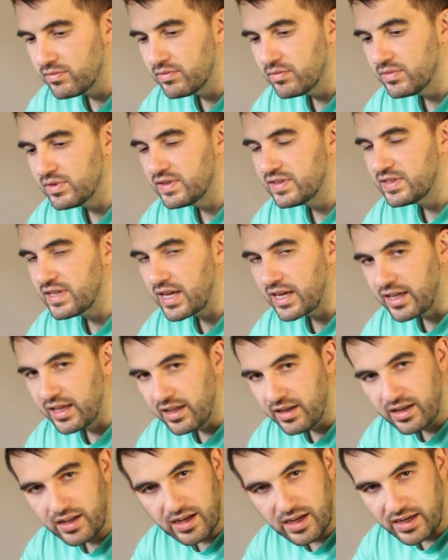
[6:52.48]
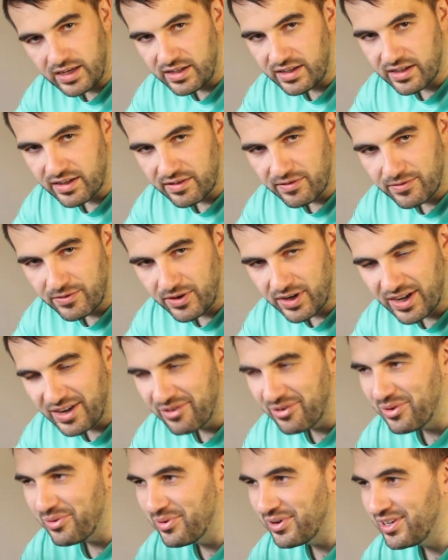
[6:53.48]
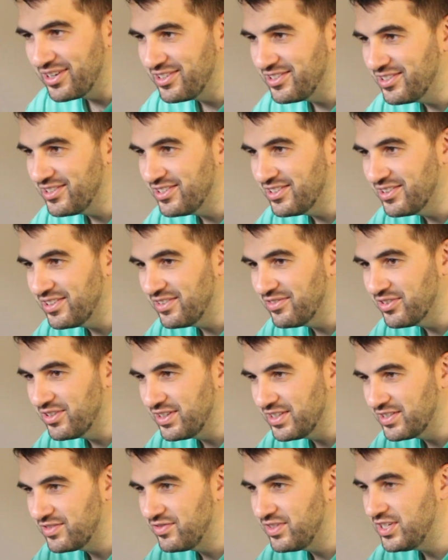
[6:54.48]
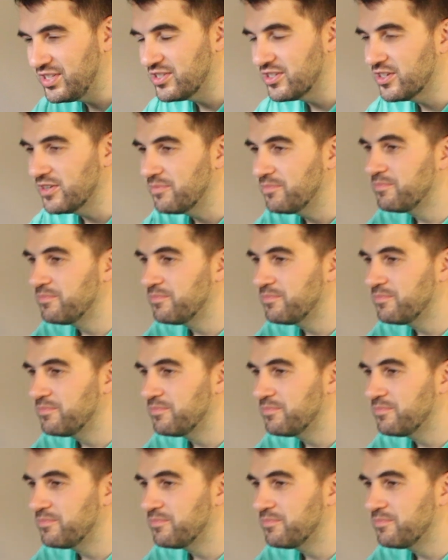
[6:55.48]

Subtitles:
second idea for how I wanted to deliver this feature.